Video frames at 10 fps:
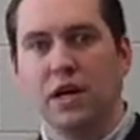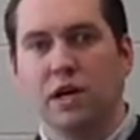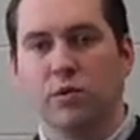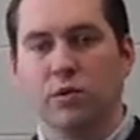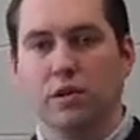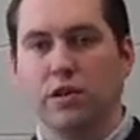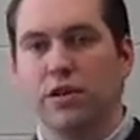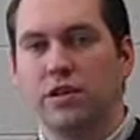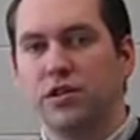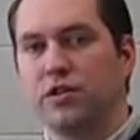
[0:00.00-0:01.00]

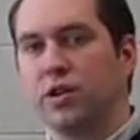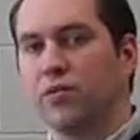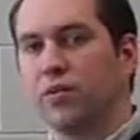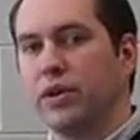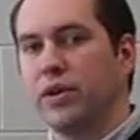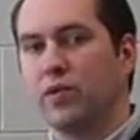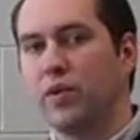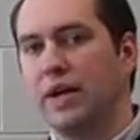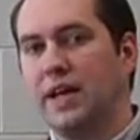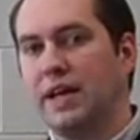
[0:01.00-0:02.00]
One, you can
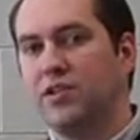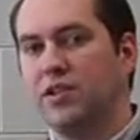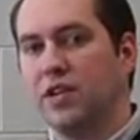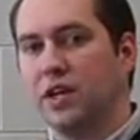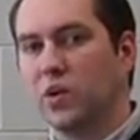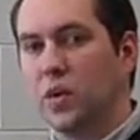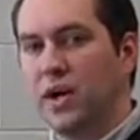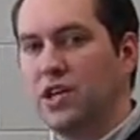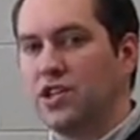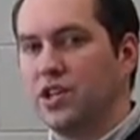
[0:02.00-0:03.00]
rearrange the
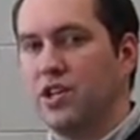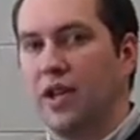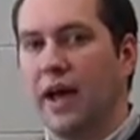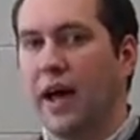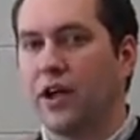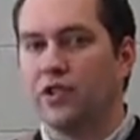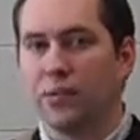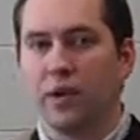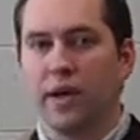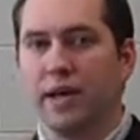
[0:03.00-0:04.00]
equation
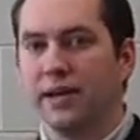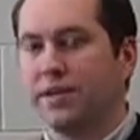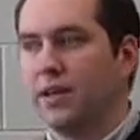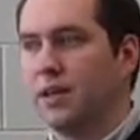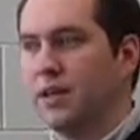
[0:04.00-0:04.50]
algebraically.